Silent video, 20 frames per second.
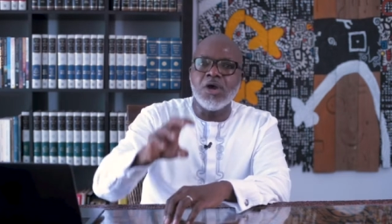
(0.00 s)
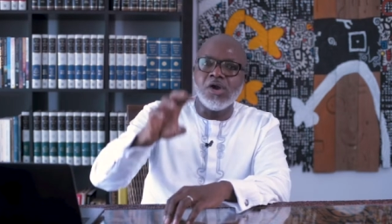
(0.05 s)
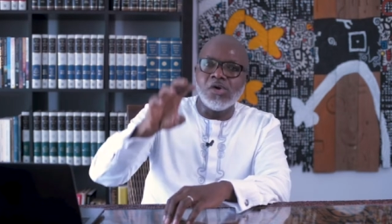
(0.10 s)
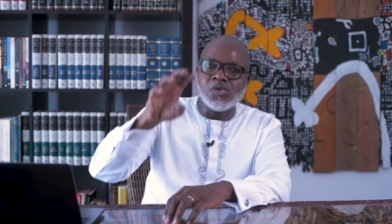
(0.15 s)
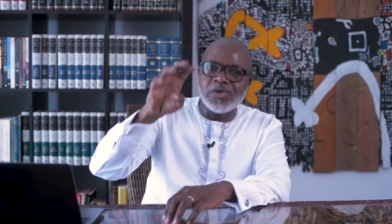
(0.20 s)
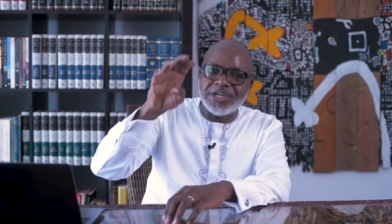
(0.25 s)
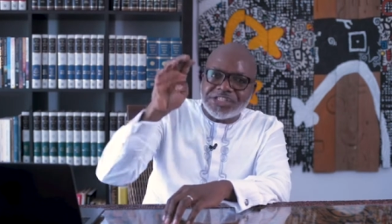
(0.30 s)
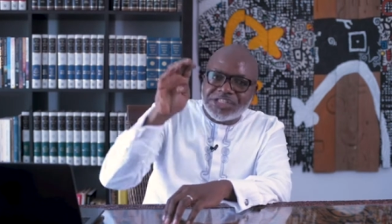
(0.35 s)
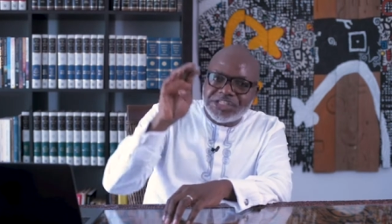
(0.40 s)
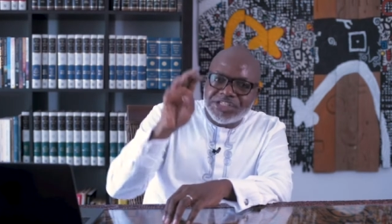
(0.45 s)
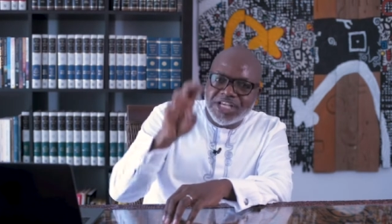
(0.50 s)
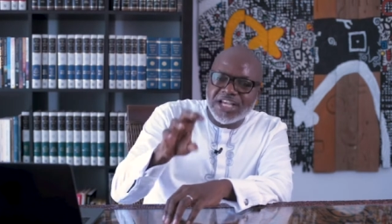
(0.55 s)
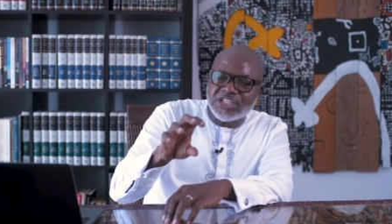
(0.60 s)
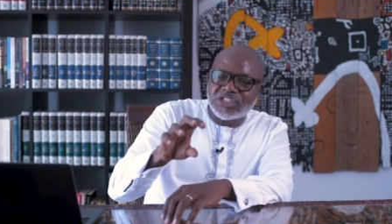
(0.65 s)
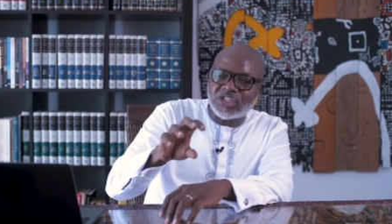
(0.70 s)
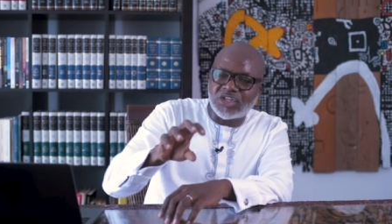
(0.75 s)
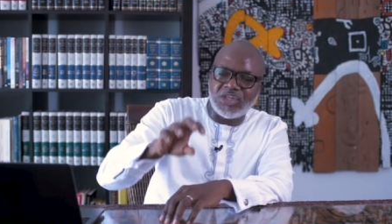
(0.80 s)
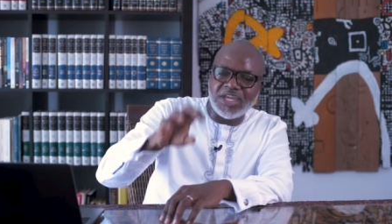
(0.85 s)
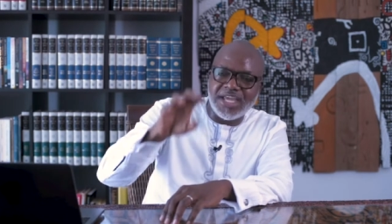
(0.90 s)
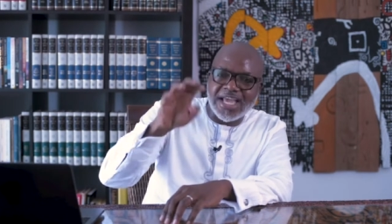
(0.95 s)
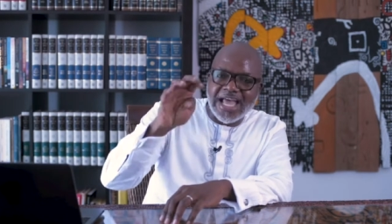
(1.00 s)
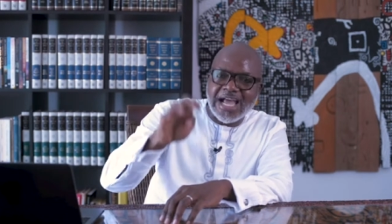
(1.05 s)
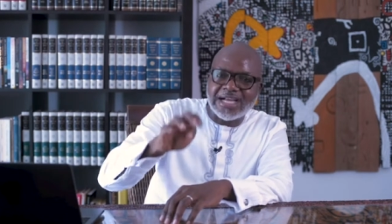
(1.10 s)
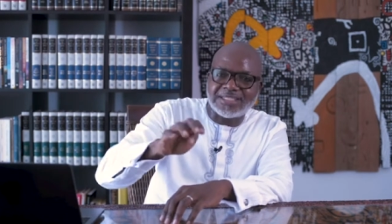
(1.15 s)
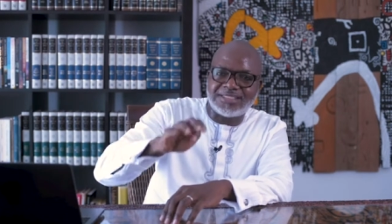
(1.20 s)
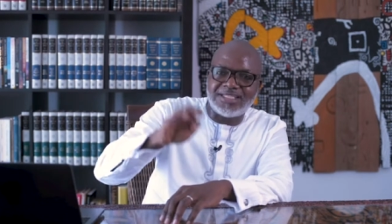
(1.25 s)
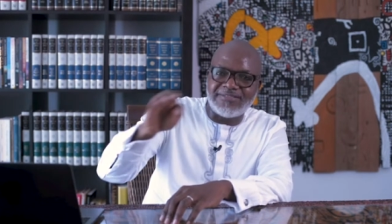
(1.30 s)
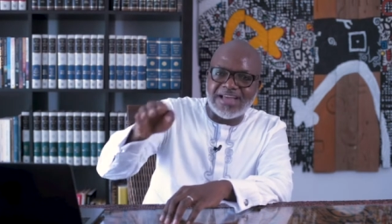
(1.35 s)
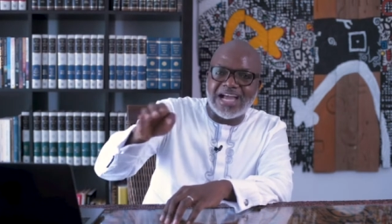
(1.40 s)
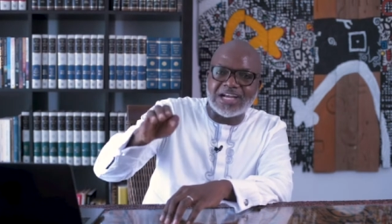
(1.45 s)
Resist the
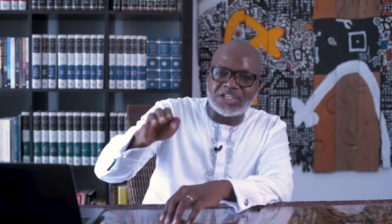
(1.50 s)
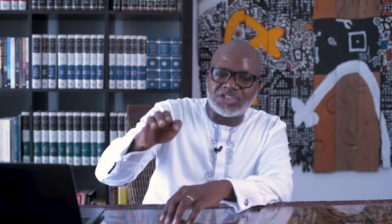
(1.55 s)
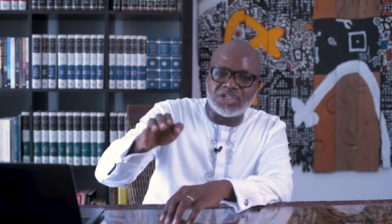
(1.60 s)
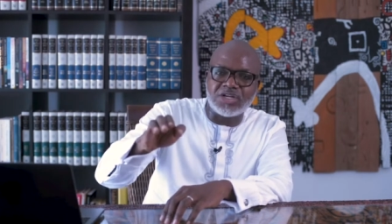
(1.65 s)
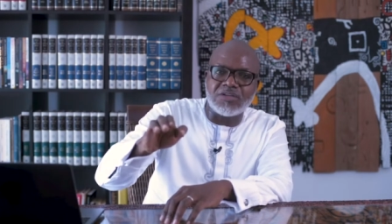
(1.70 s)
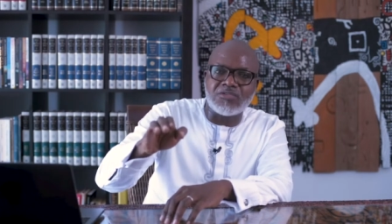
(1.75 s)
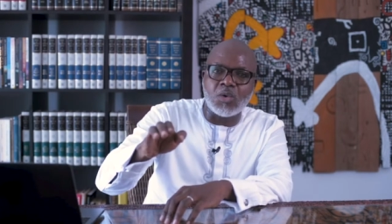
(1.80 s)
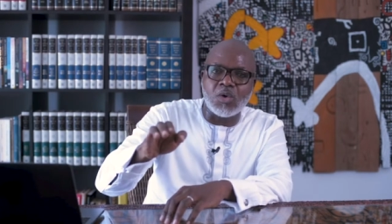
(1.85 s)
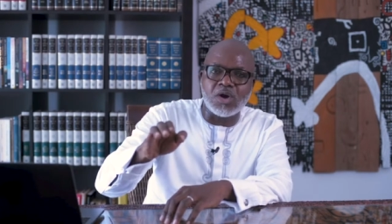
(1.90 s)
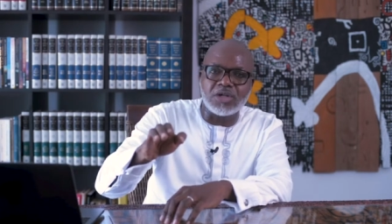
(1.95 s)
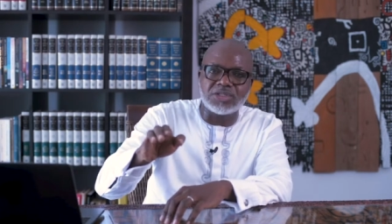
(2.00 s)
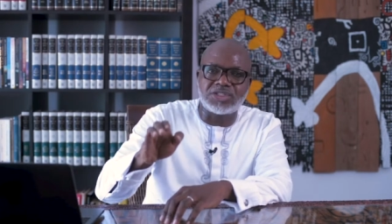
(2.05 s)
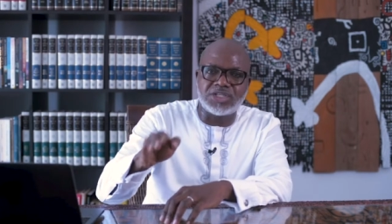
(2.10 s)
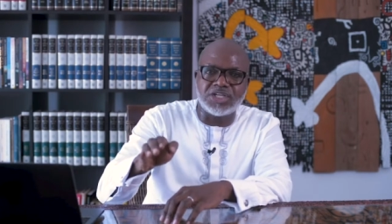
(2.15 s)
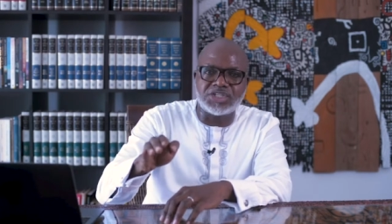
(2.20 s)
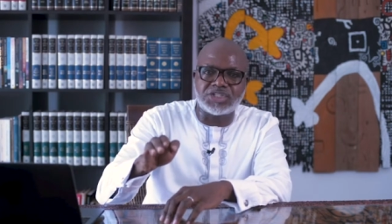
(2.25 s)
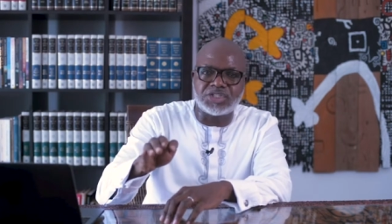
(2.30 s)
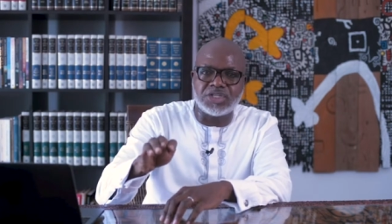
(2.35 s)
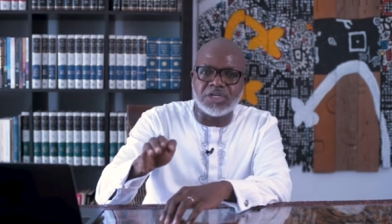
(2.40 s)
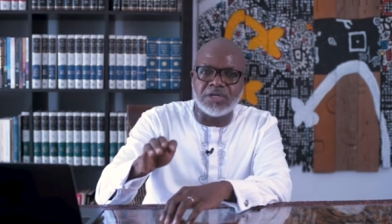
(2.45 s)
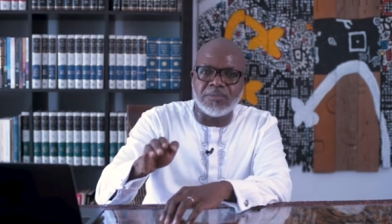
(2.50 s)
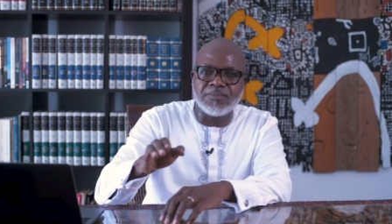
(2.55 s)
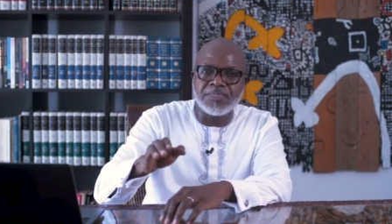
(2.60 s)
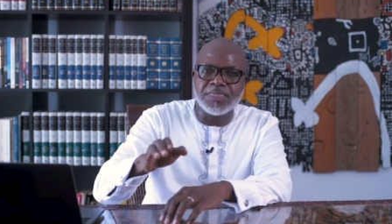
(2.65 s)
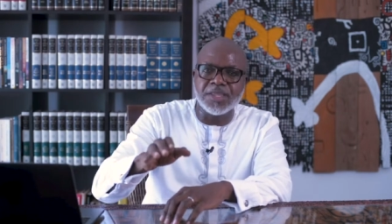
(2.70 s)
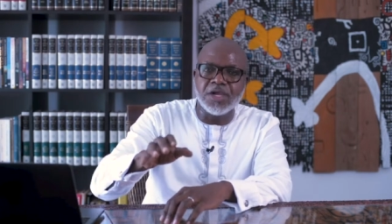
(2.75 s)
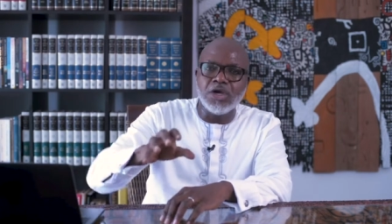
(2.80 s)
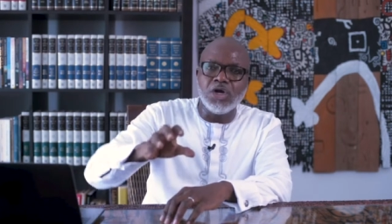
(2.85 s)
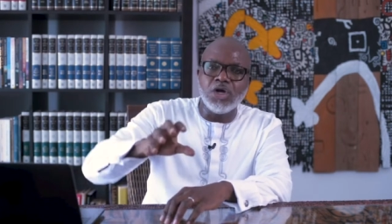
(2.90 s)
active action of the world system